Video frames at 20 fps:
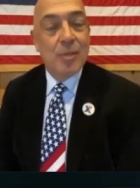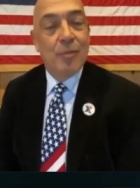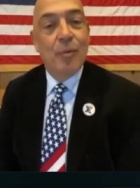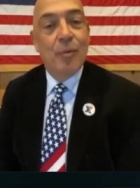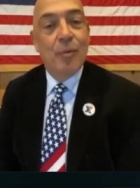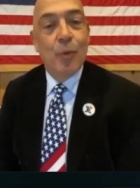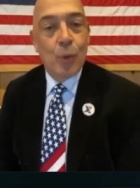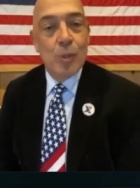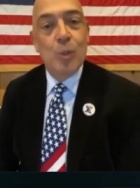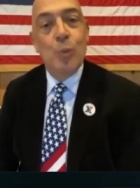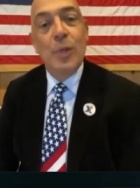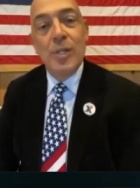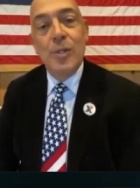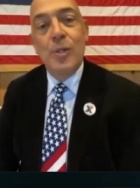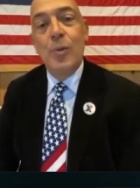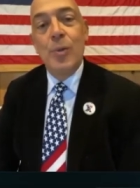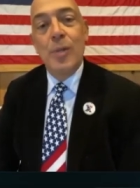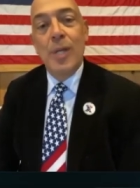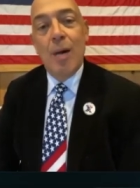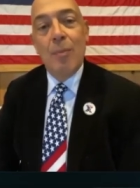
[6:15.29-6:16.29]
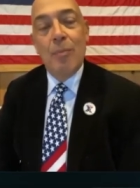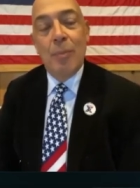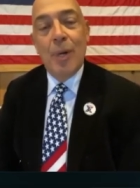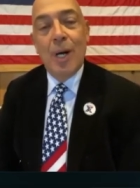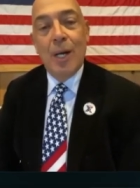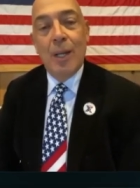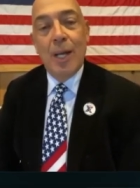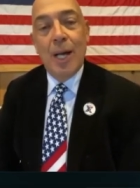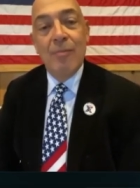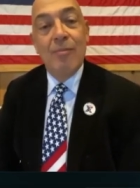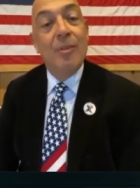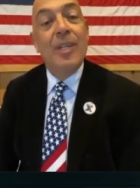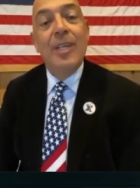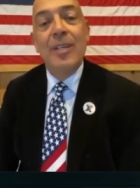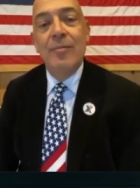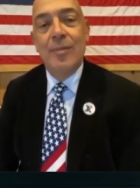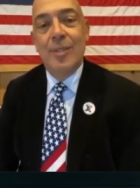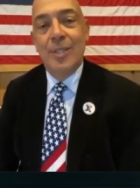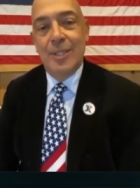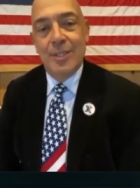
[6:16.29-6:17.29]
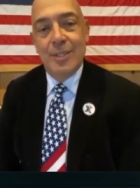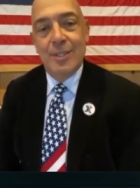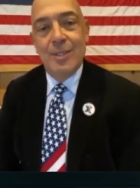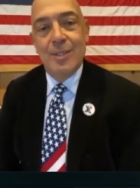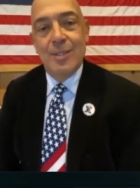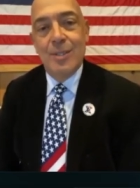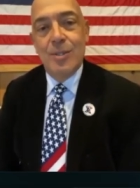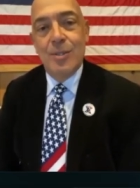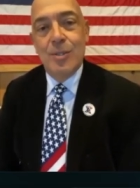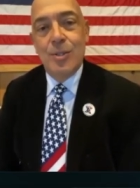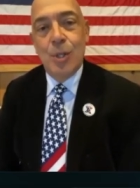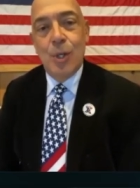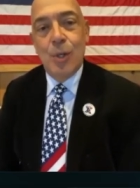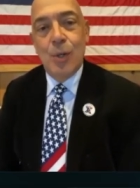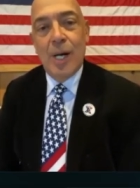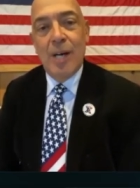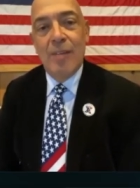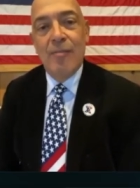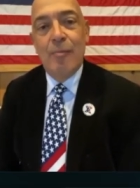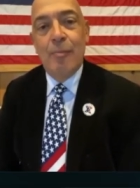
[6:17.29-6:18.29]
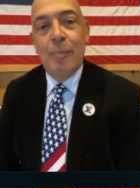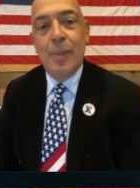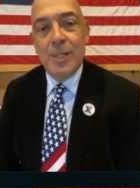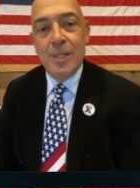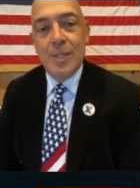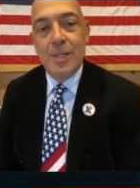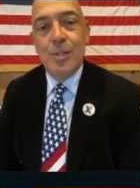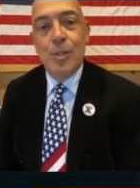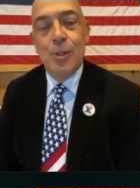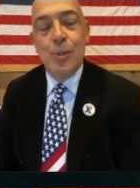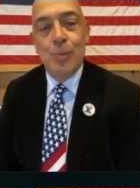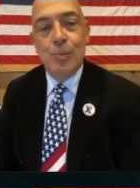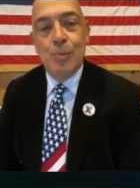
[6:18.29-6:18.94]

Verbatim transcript: Of course, we do that, but I've lived it. So I've been to